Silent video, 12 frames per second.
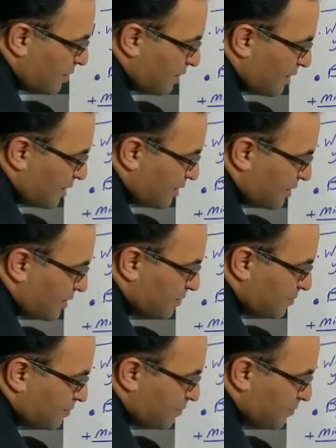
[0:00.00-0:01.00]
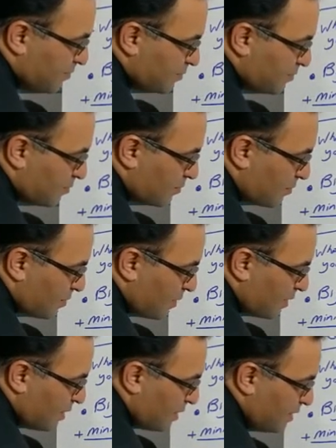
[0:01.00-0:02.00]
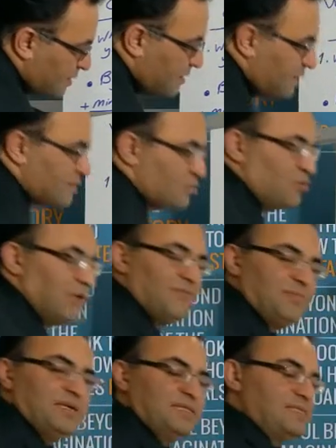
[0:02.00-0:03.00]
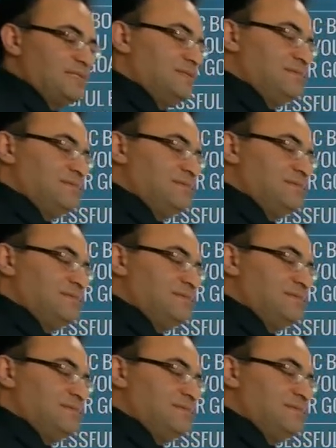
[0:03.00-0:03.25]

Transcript: a year in the next 12 months.